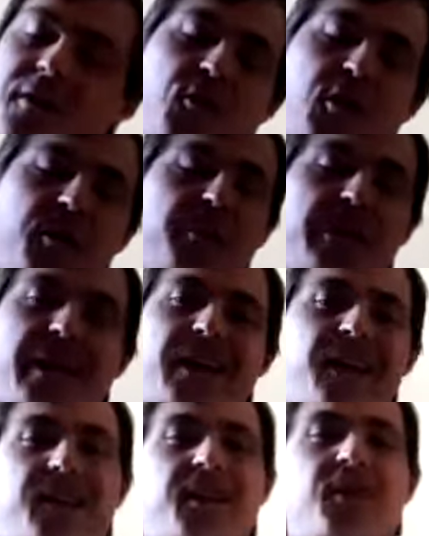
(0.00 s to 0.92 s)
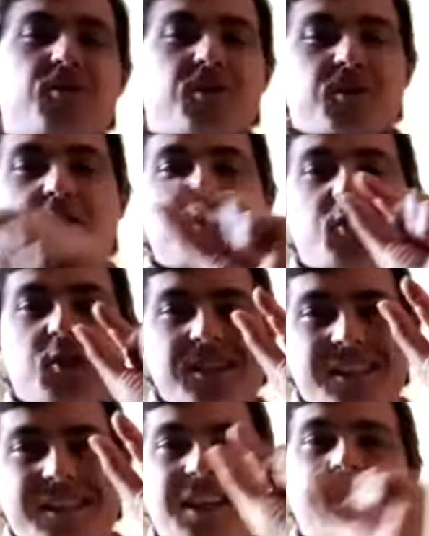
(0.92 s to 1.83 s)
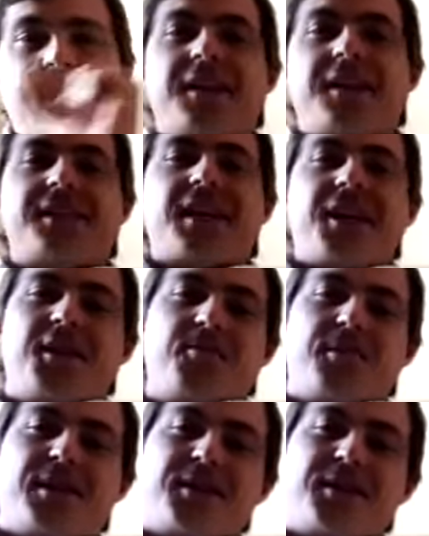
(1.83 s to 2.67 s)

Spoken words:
to admit that it was also a teeny tiny bit